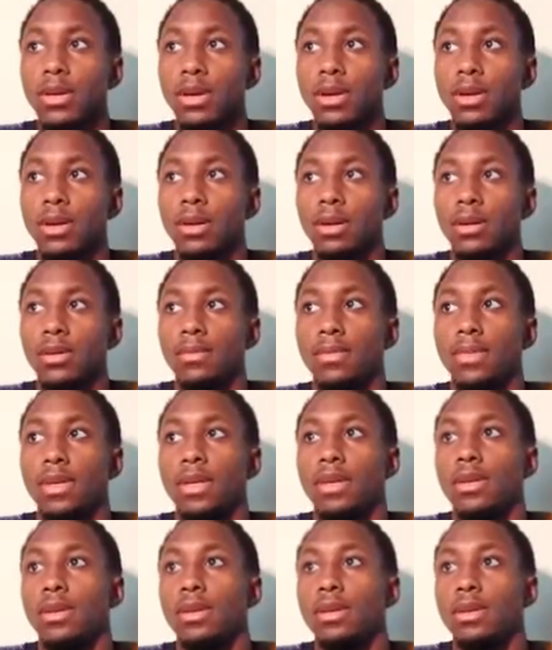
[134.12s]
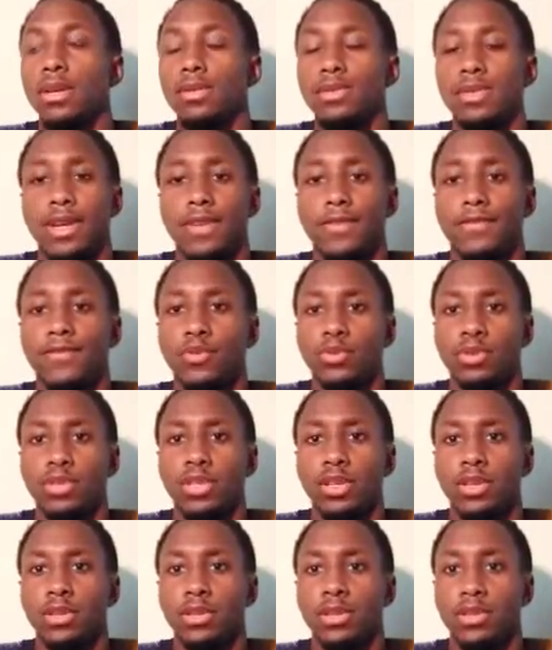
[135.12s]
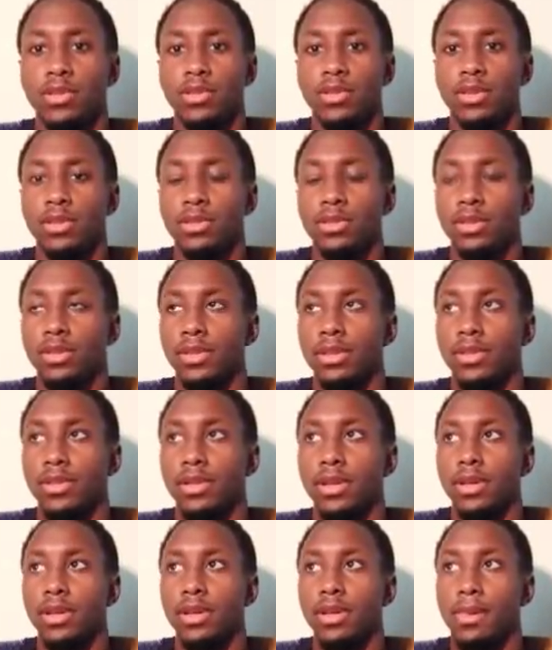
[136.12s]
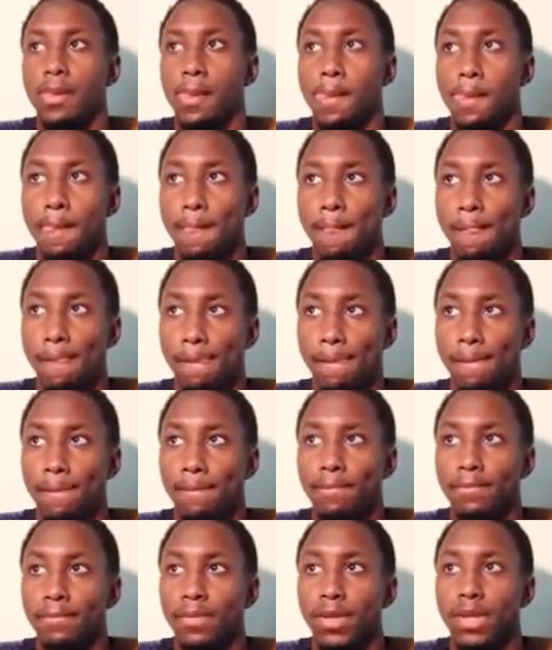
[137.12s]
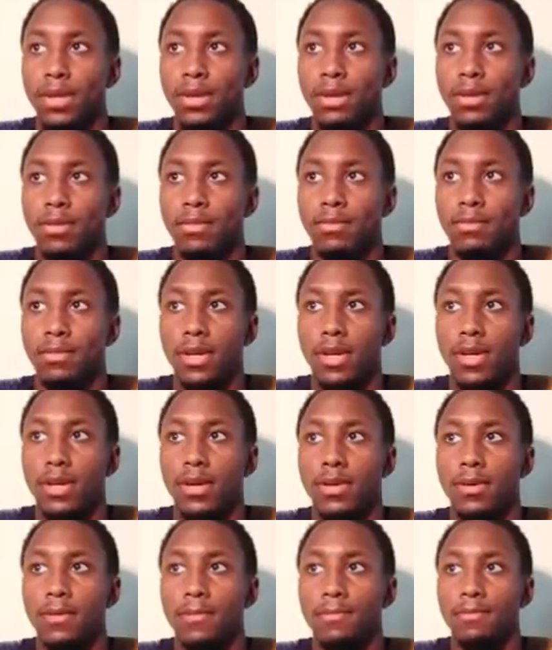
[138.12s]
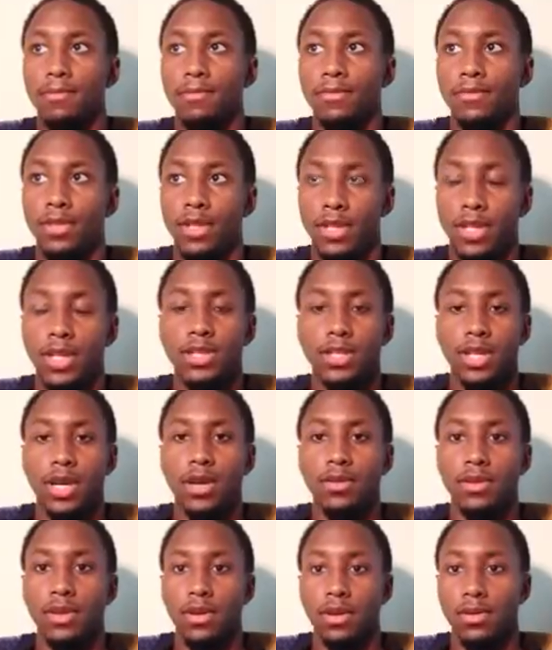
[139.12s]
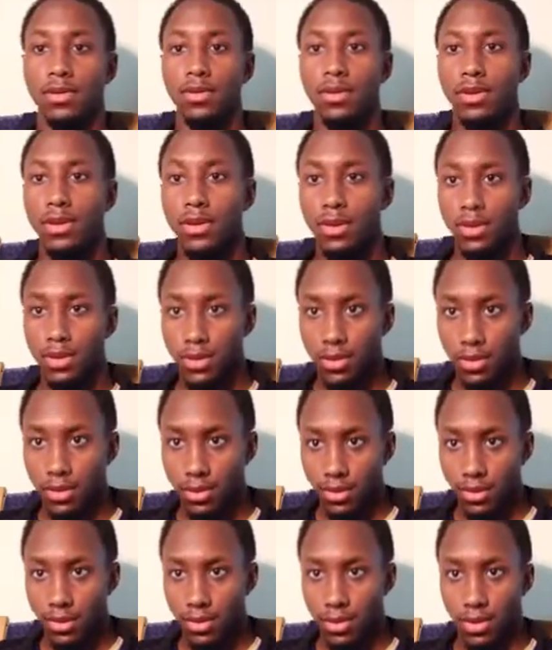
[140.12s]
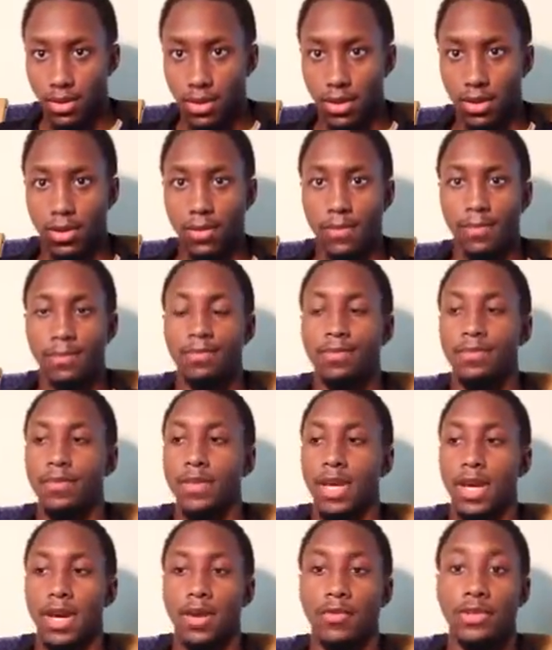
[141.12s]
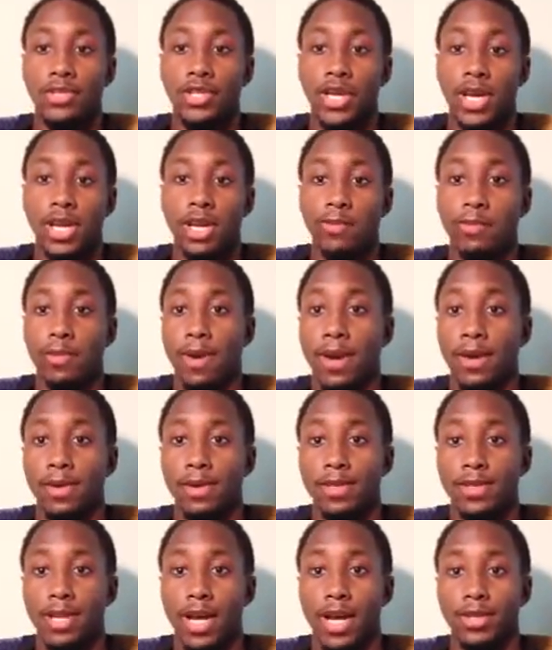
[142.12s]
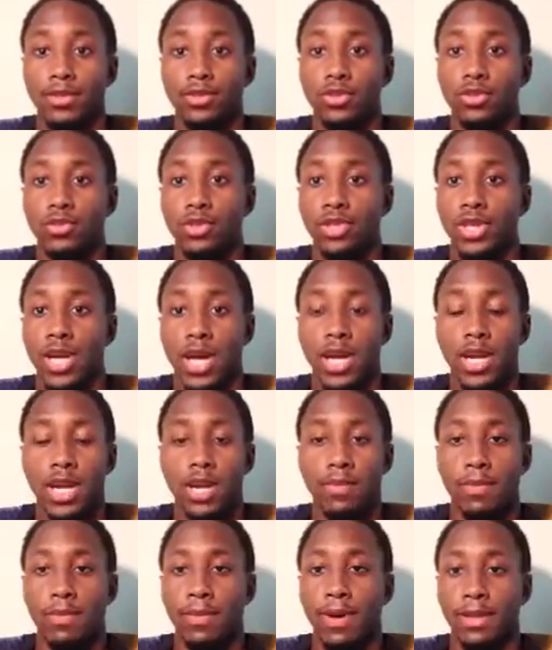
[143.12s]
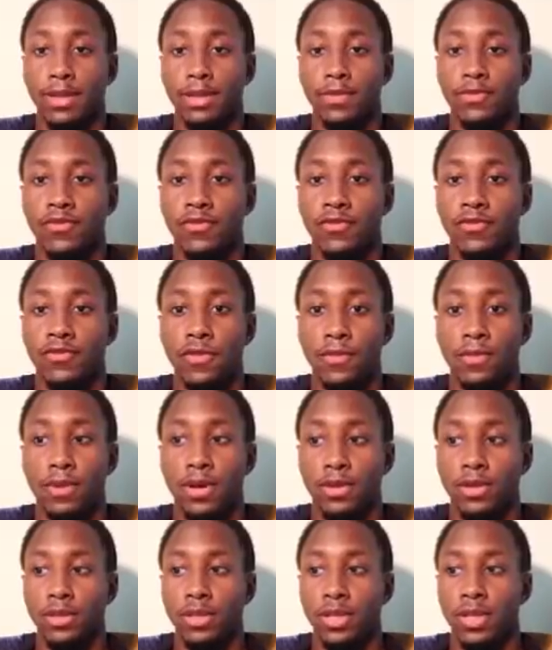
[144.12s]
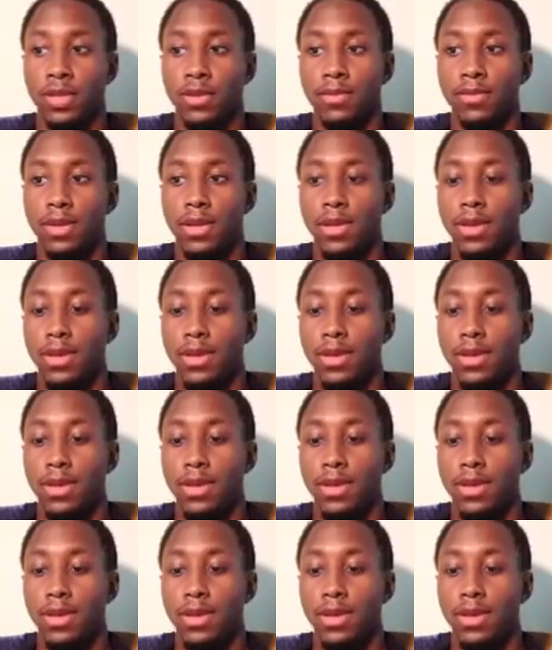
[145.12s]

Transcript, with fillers: Um, it was like fourteen to thirteen, something like that. But um, to let y'all know, um, yeah, we chatted up about Nease High School. We chatted up about the football team.